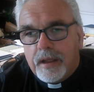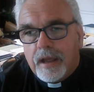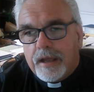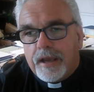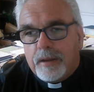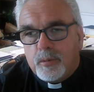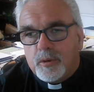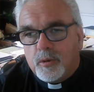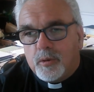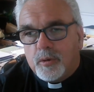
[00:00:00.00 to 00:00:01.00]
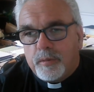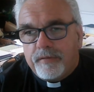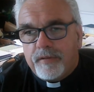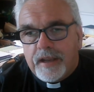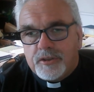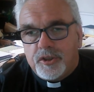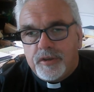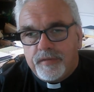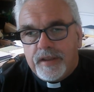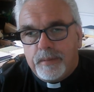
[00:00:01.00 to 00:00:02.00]
and I would call a reflection
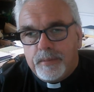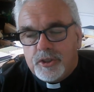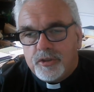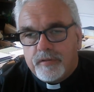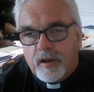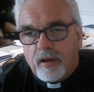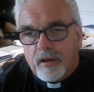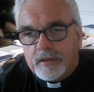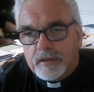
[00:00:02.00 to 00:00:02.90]
of the image of God.